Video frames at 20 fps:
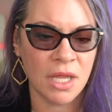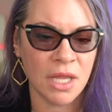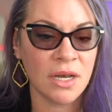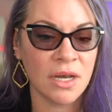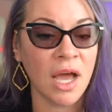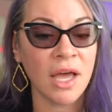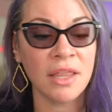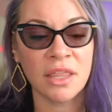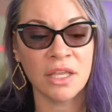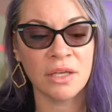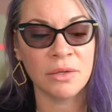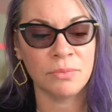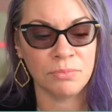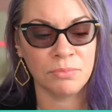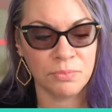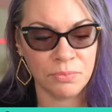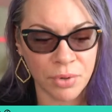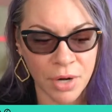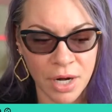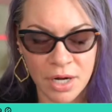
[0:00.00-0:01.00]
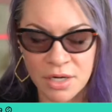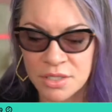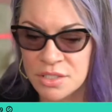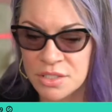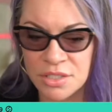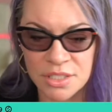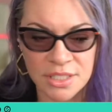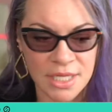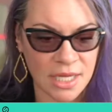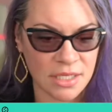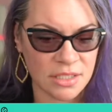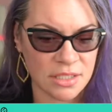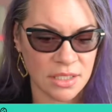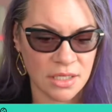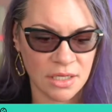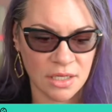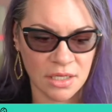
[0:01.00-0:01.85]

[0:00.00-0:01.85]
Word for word: Natha, prayers are sent.